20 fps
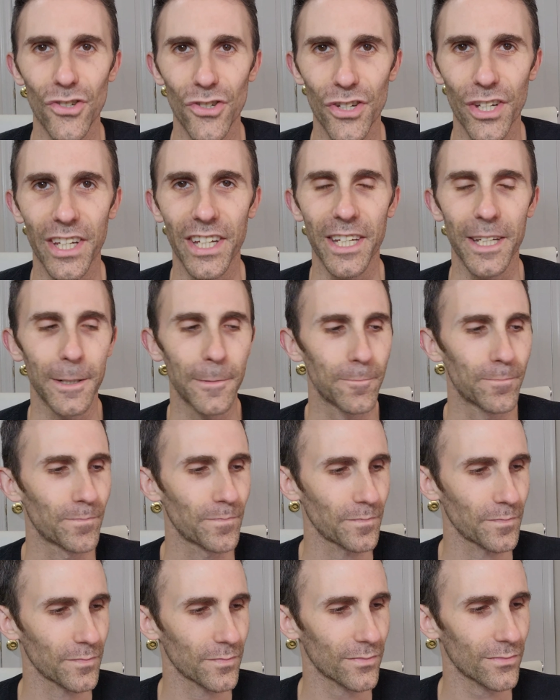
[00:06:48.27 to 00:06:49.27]
VIG.
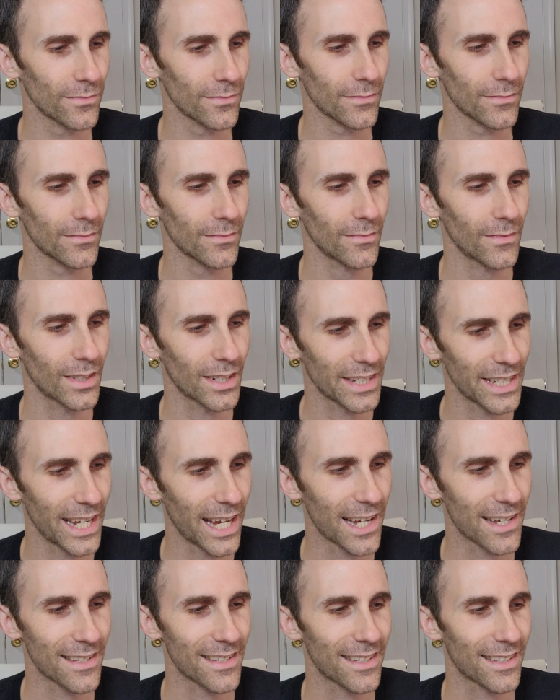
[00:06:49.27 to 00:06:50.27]

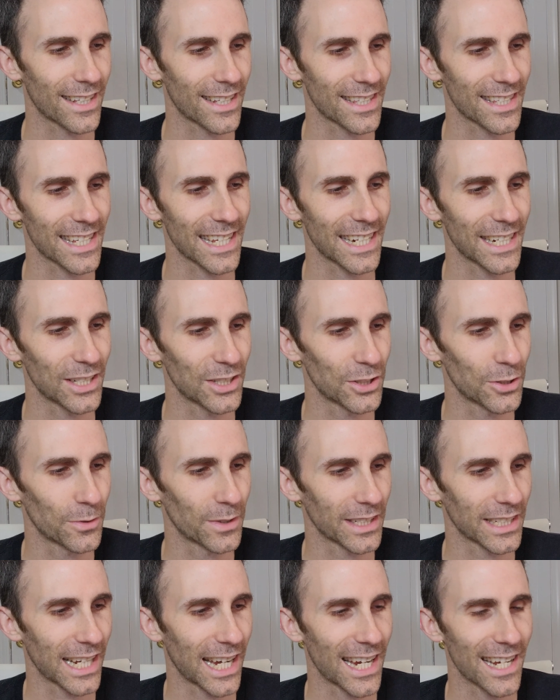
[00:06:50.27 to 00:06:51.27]
Yes, let's get into
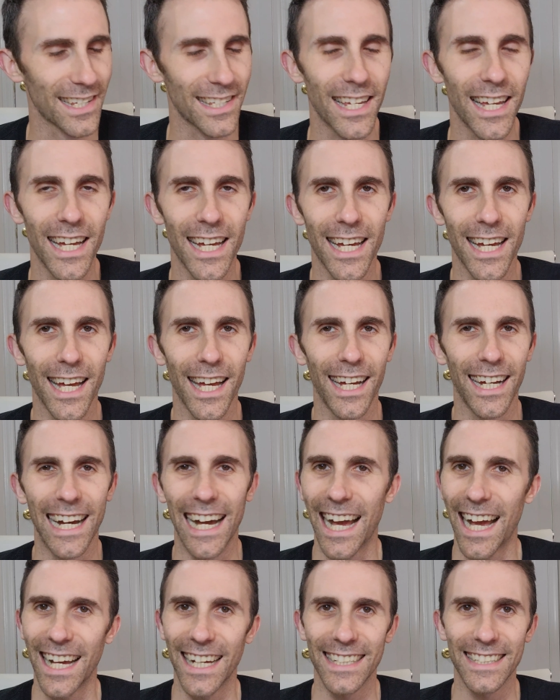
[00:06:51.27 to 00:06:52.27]
it, guys.
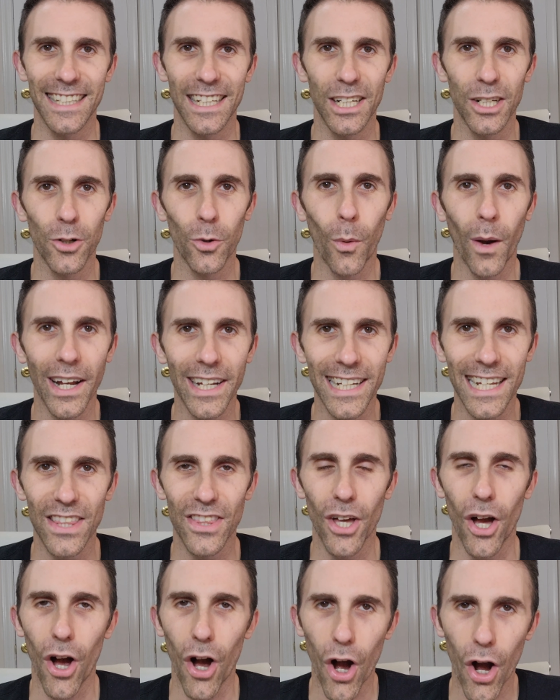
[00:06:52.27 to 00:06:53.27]
Didn't quite
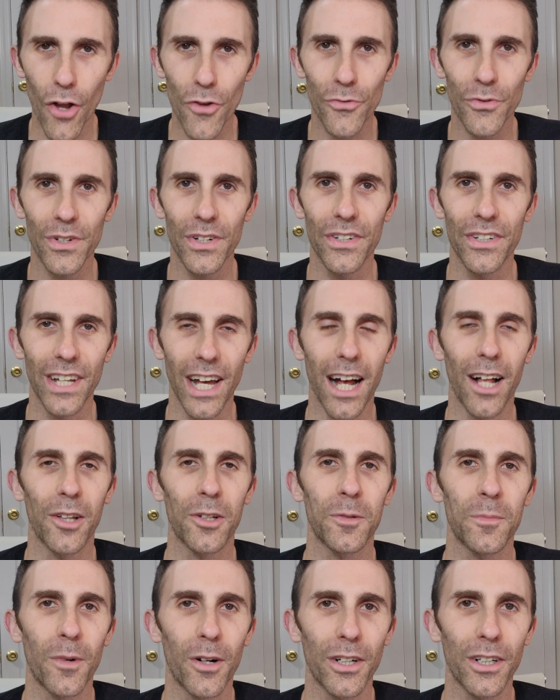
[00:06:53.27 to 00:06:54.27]
get the
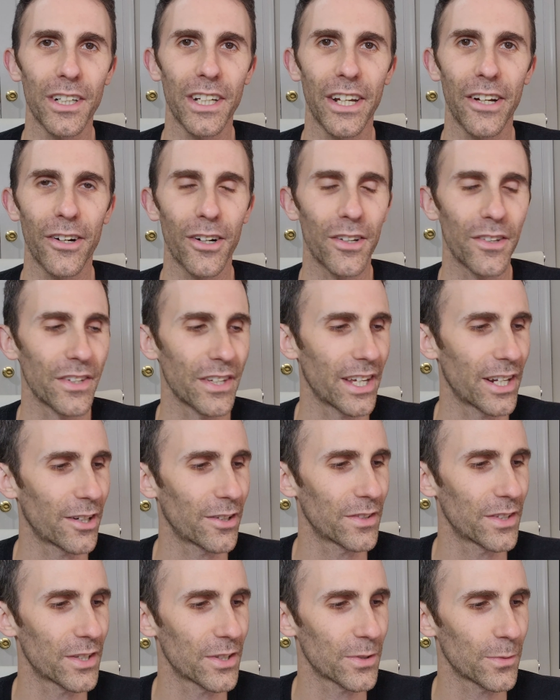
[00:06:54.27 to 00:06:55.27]
$100 mark here yet
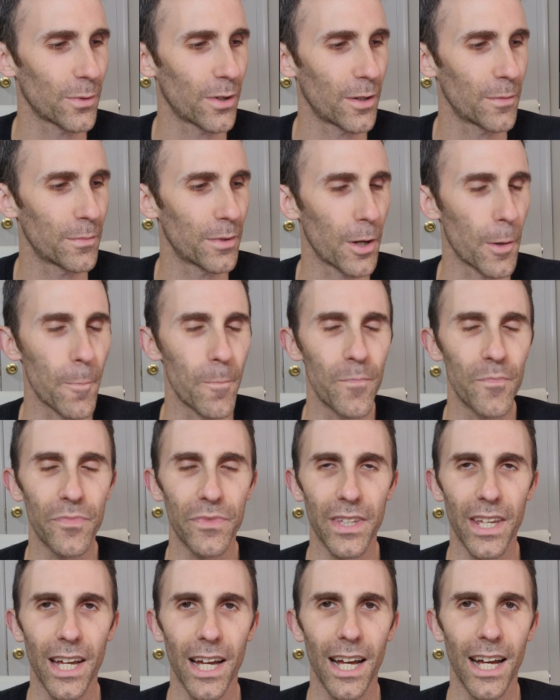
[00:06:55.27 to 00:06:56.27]
on this one, but
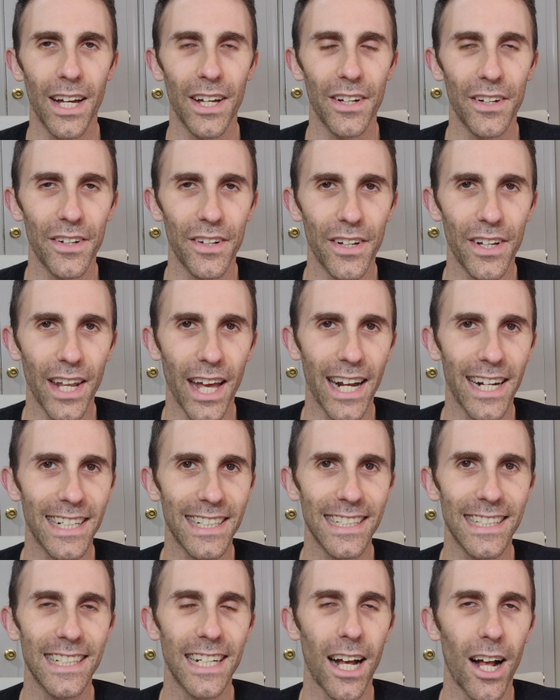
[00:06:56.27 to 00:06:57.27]

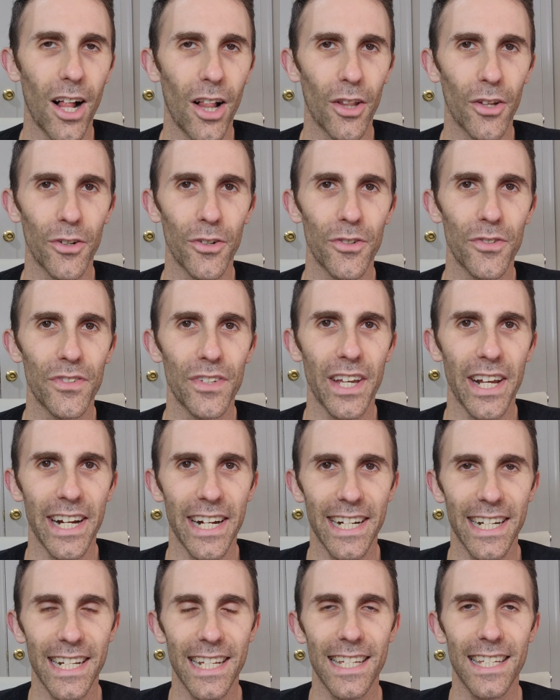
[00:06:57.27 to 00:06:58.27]

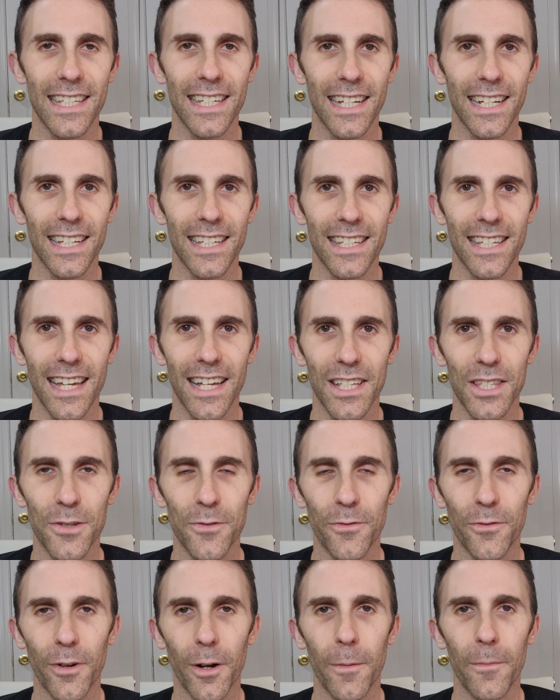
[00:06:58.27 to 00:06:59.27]
$90.86
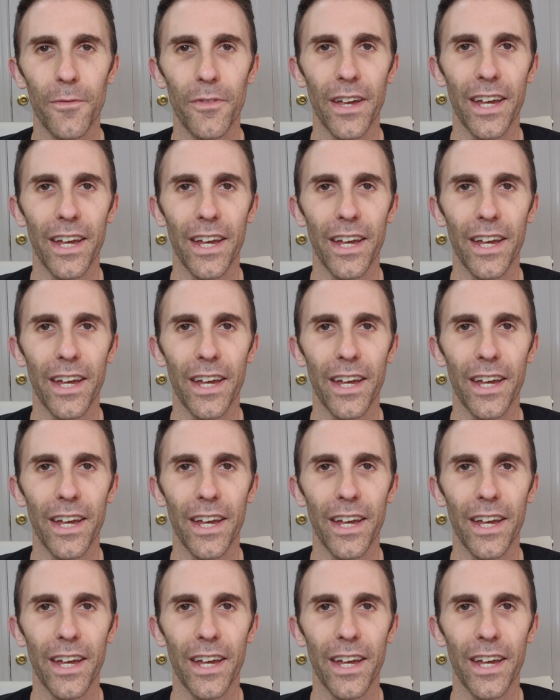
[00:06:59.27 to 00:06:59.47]
from